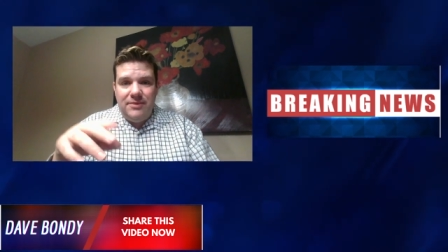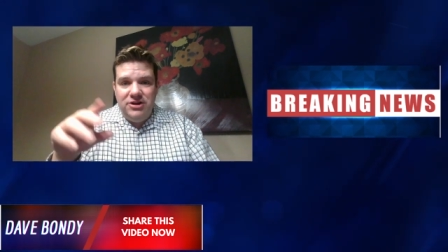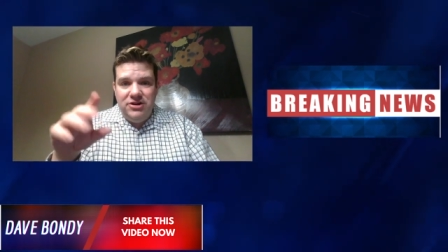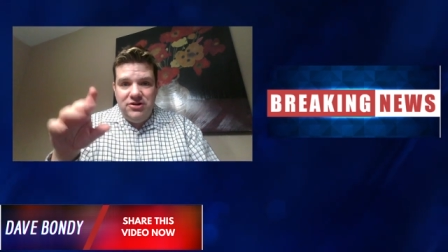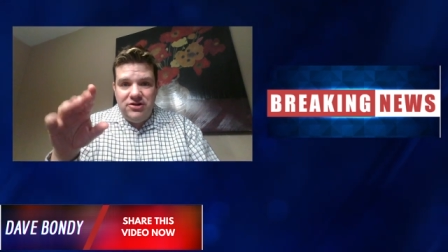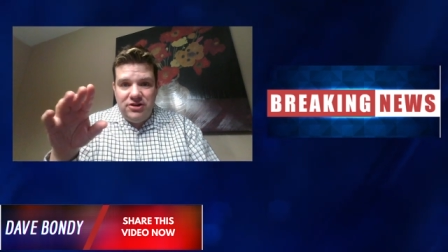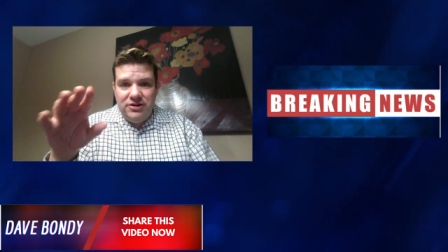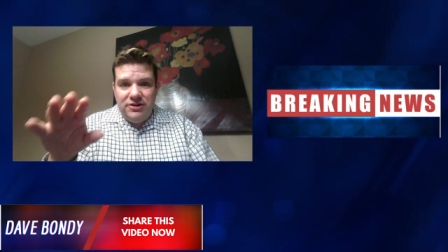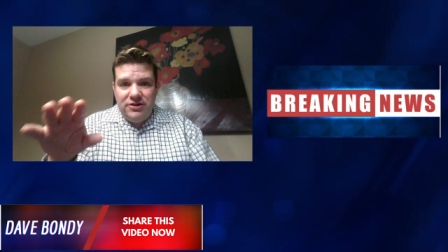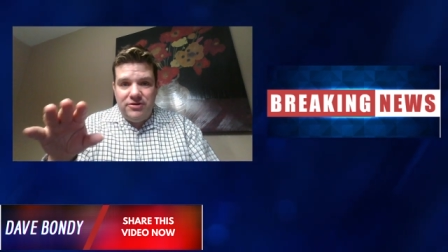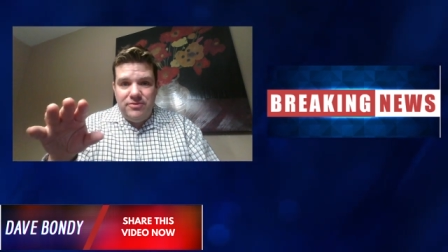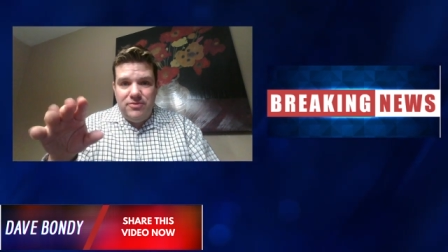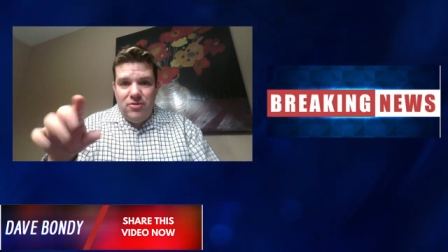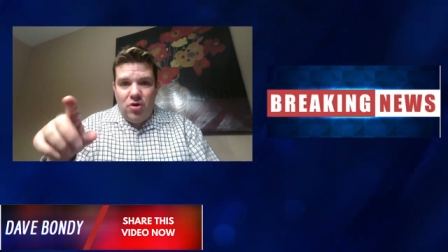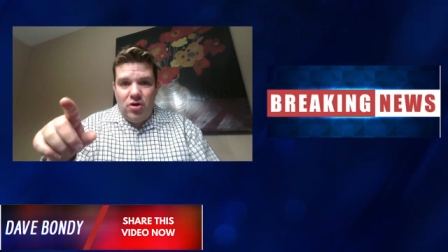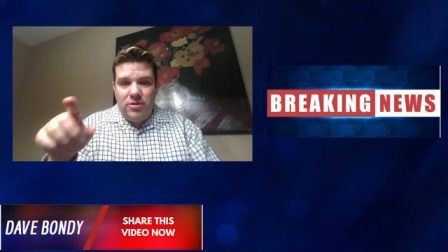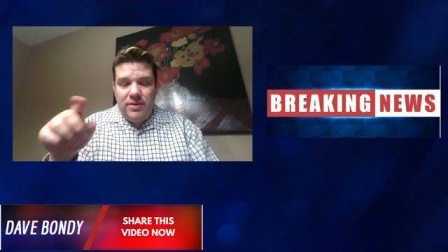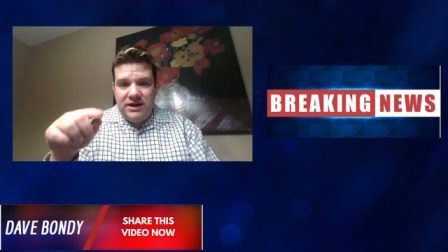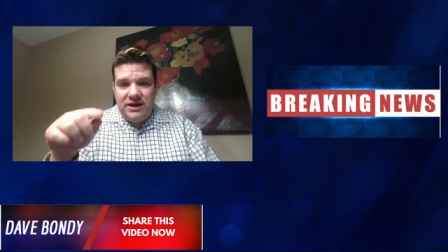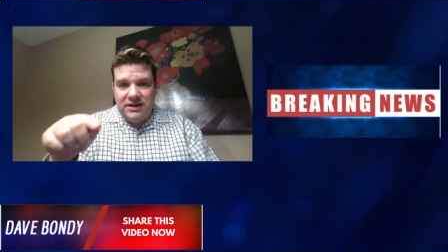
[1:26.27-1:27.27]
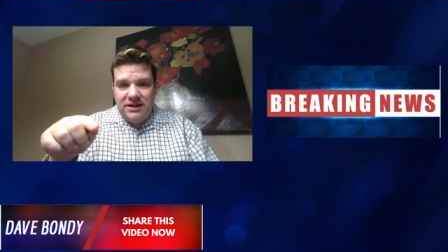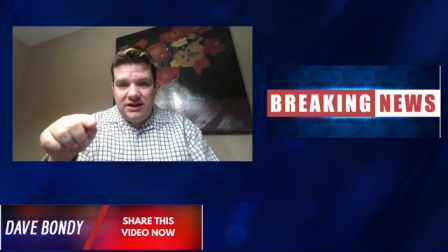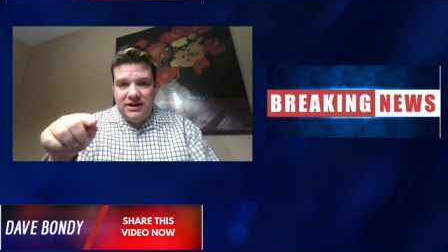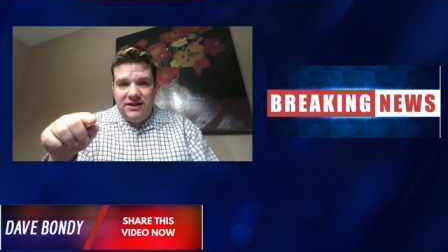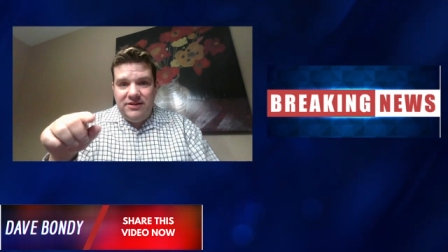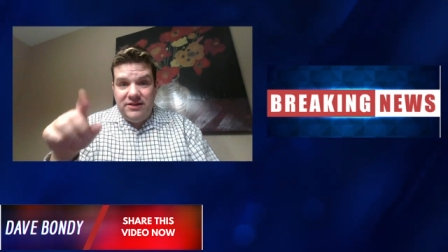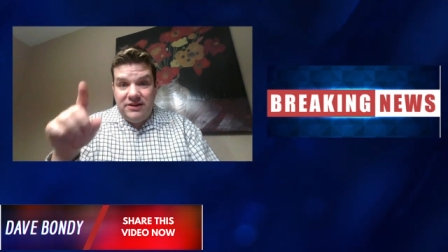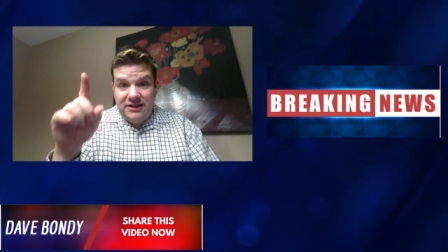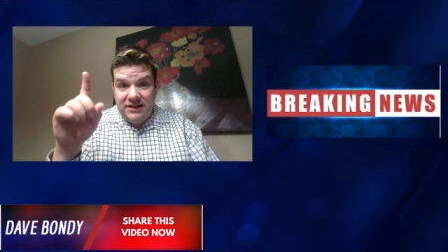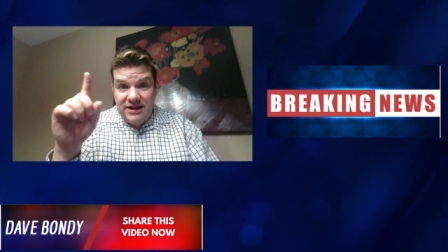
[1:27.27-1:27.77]
and you can learn more by
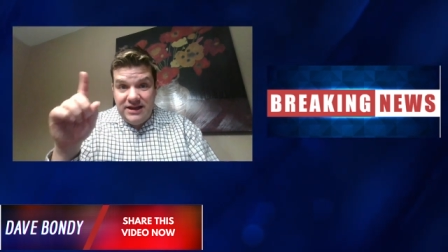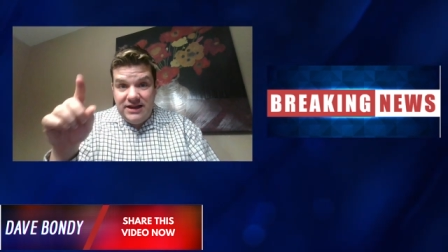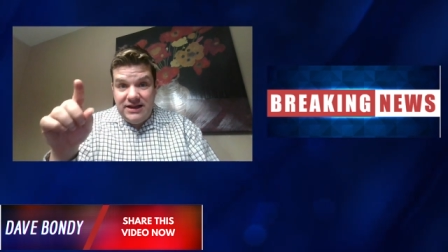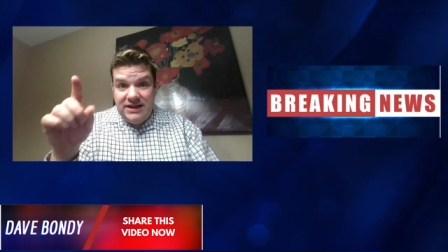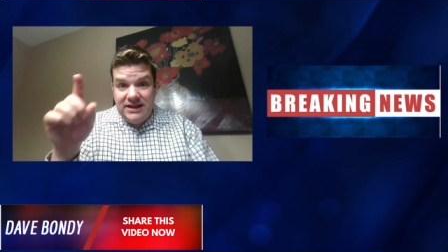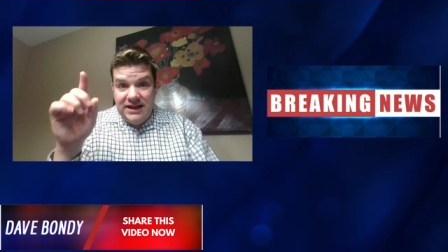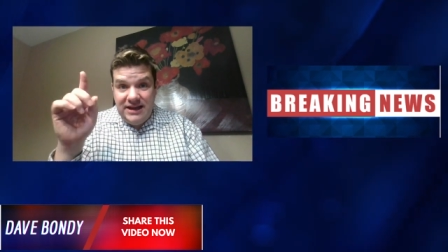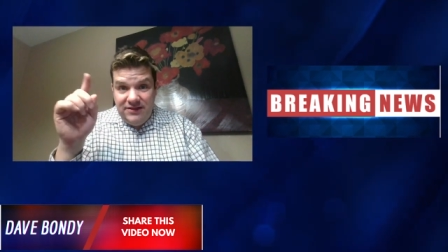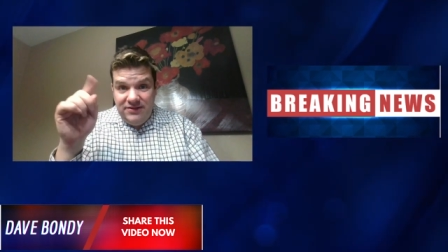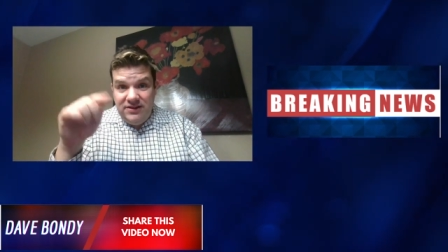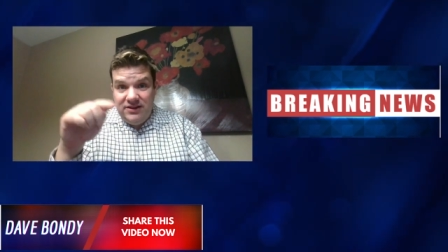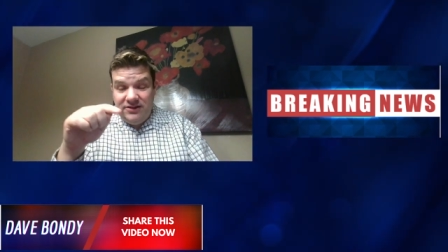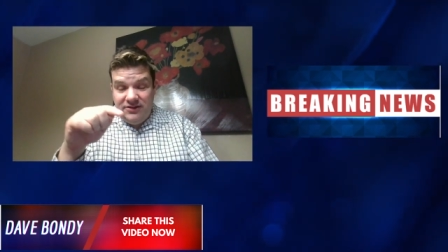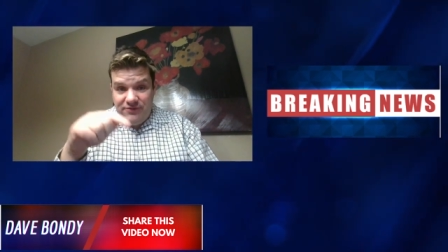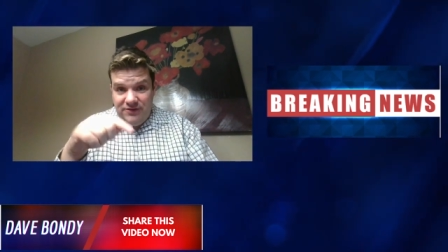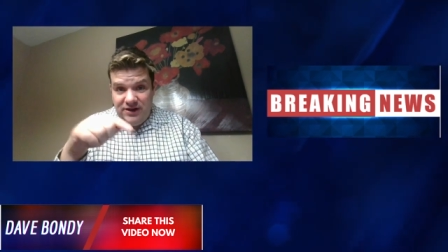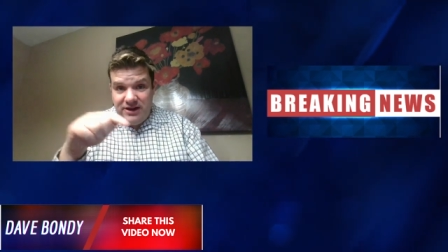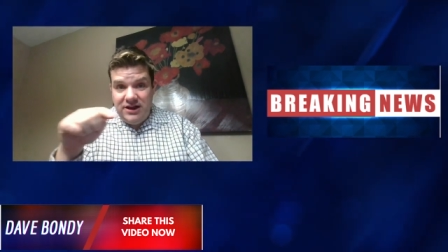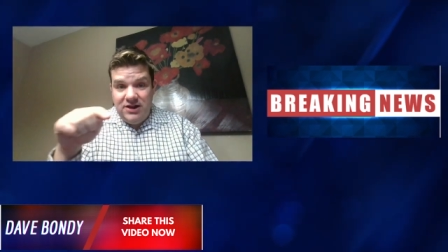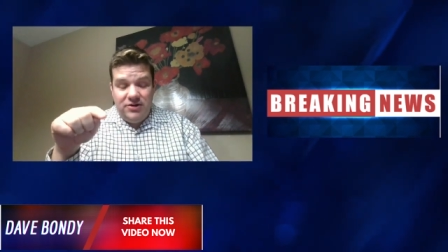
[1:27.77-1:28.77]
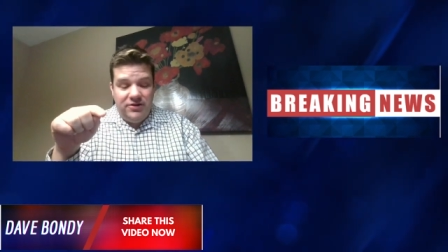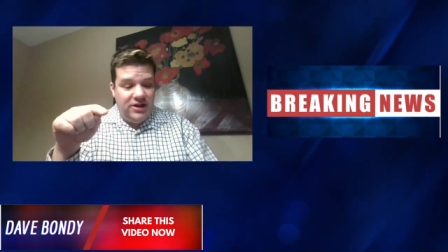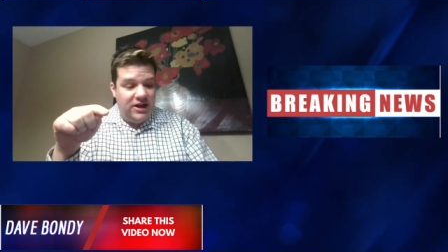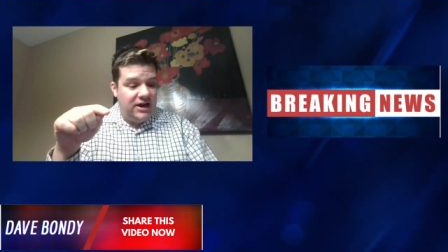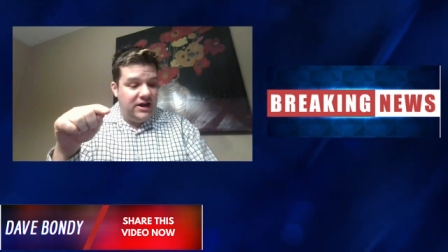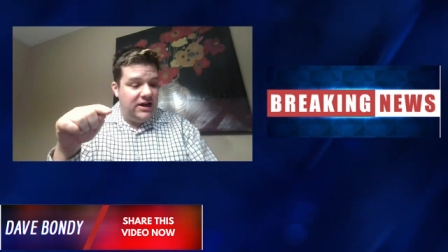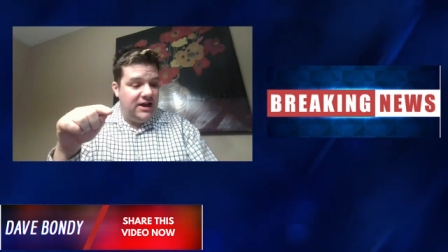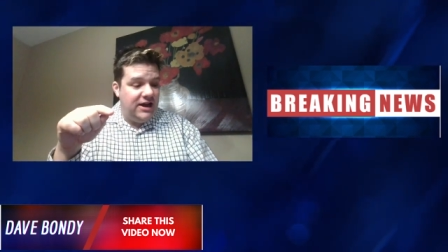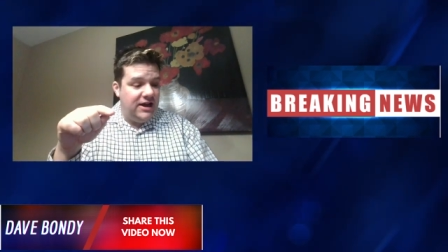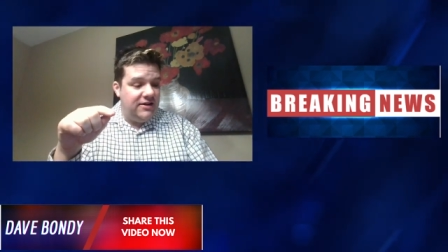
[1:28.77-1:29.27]
clicking the link in this video that
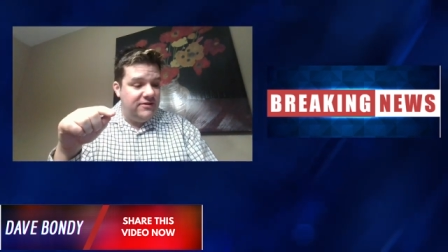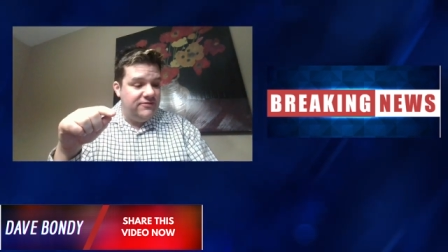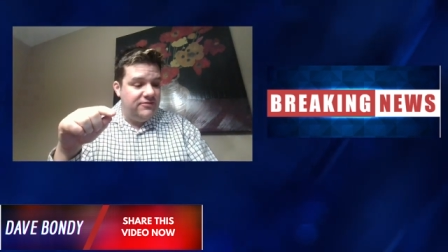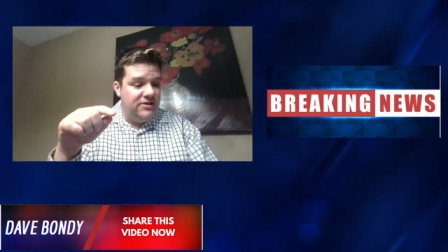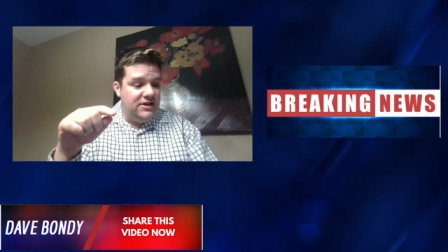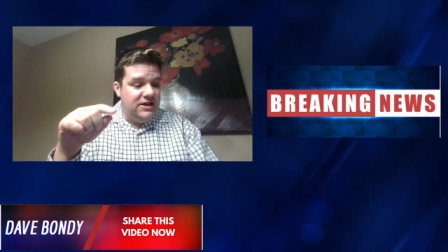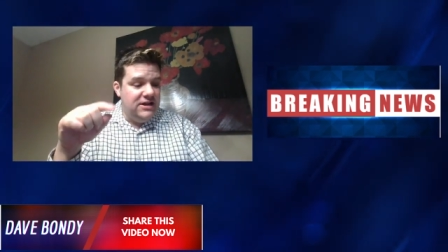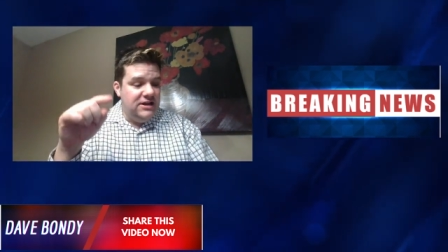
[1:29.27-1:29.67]
I have,